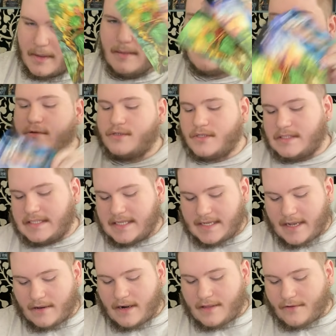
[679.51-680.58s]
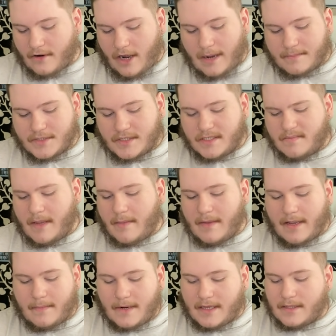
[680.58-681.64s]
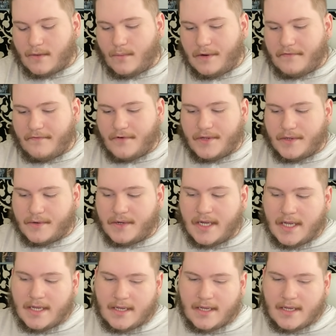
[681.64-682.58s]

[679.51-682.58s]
Maybe you should seek out other options. Maybe I'm not the one for you.